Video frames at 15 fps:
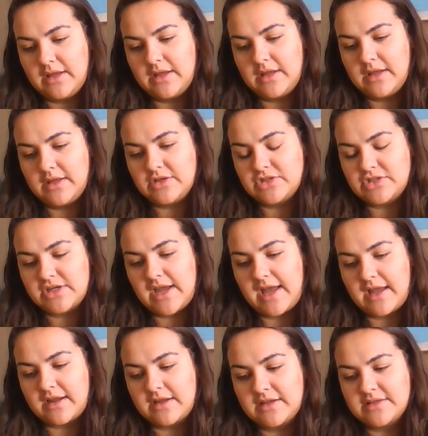and
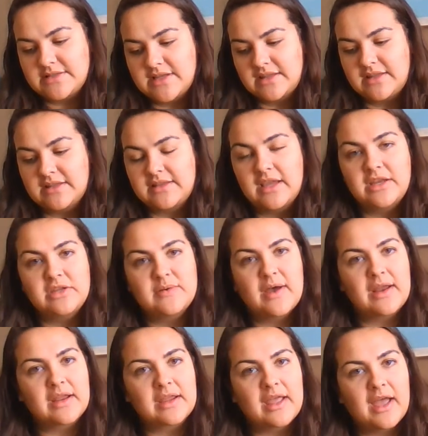Jack said that they knew how
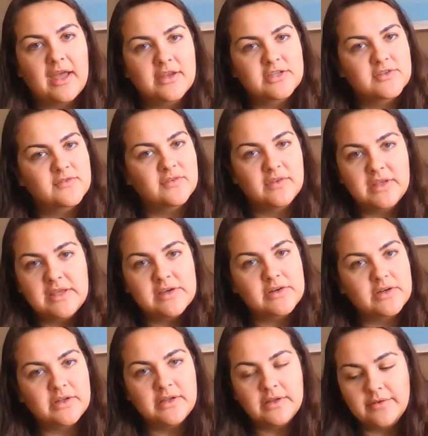to catch
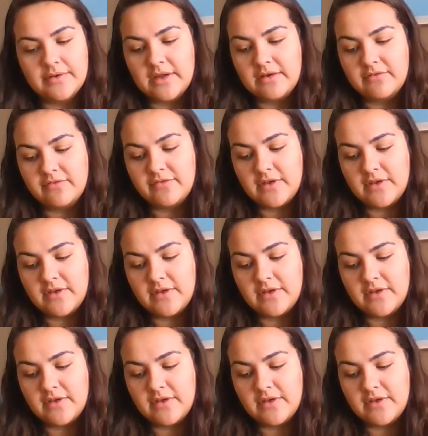eel and